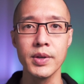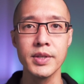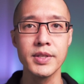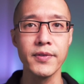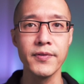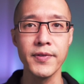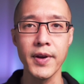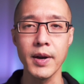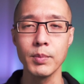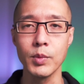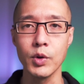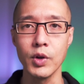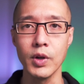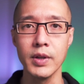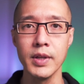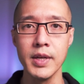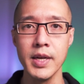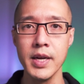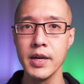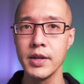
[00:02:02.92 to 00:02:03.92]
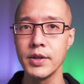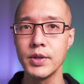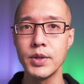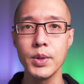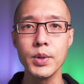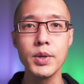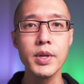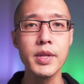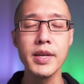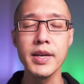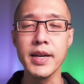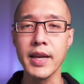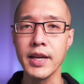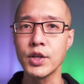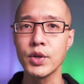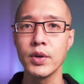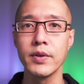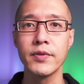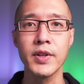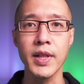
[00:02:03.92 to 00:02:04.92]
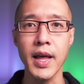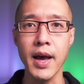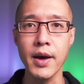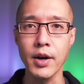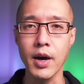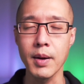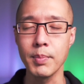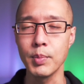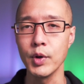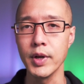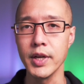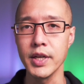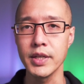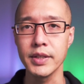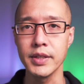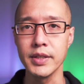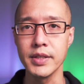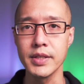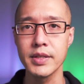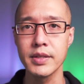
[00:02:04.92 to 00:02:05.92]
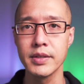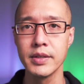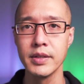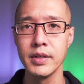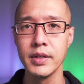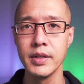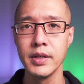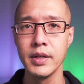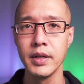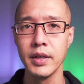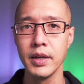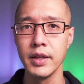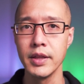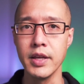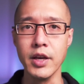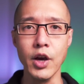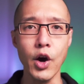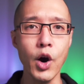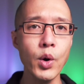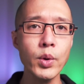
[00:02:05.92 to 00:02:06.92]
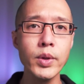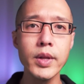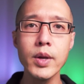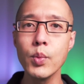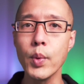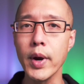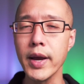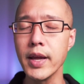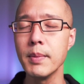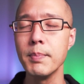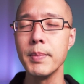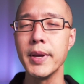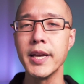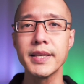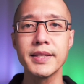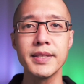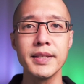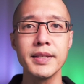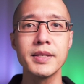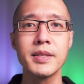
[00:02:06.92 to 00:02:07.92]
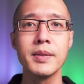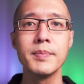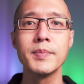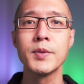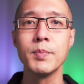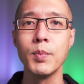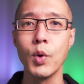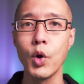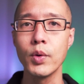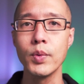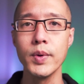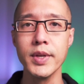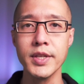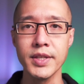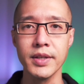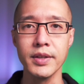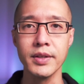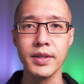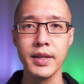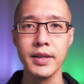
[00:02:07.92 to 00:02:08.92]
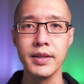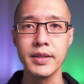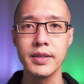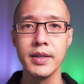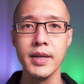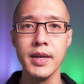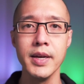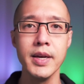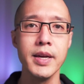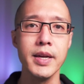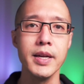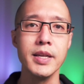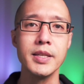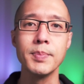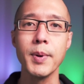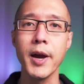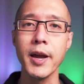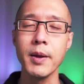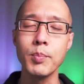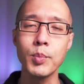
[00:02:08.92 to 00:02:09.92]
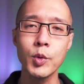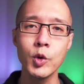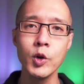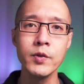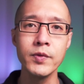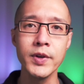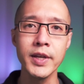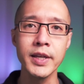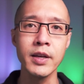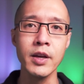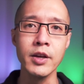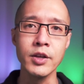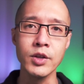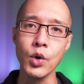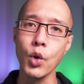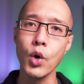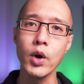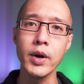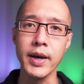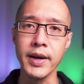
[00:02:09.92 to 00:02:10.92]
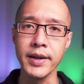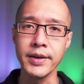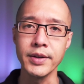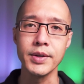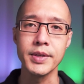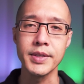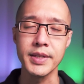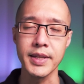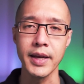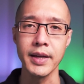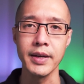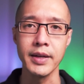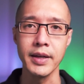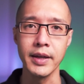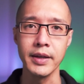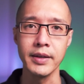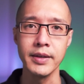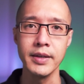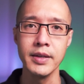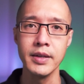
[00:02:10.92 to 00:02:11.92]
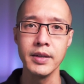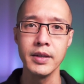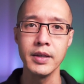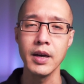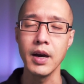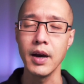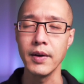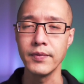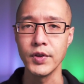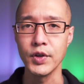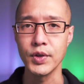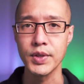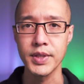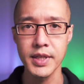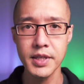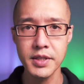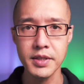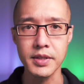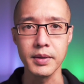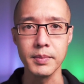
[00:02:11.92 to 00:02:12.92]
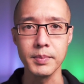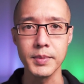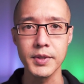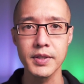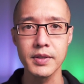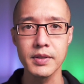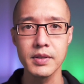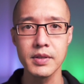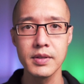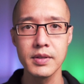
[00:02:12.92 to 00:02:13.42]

is ephemeral due to the nature of cloud operations. The only way to make systems more resilient is by improving your understanding of your systems.